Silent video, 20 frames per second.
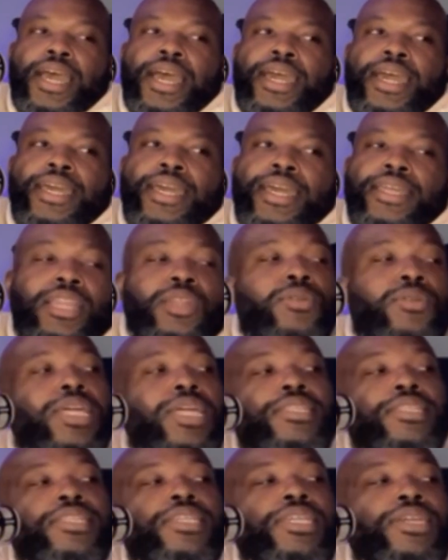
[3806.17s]
I don't
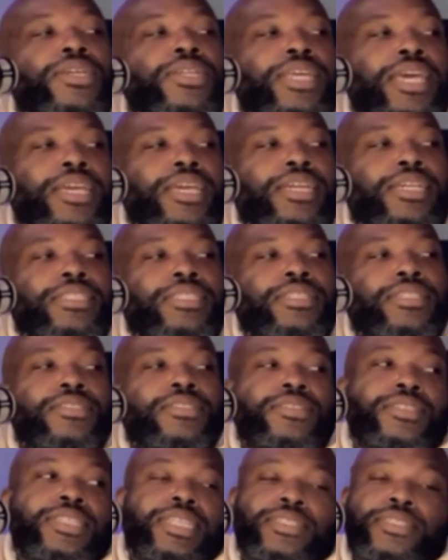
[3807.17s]
like to hear that because
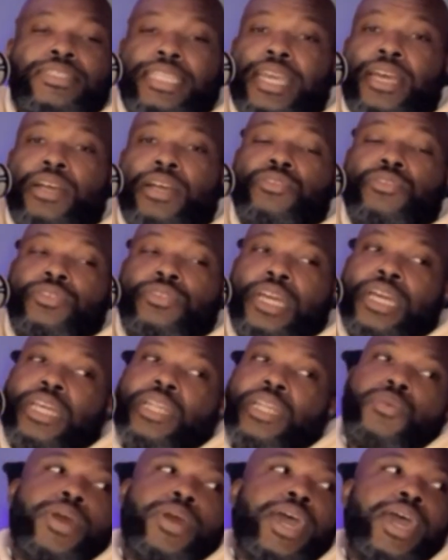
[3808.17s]
it sounds
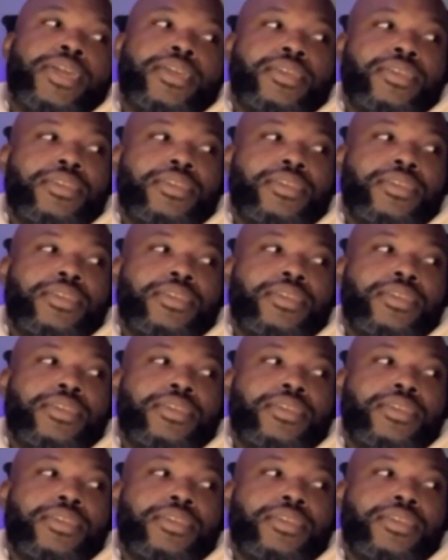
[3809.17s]
kind of whack,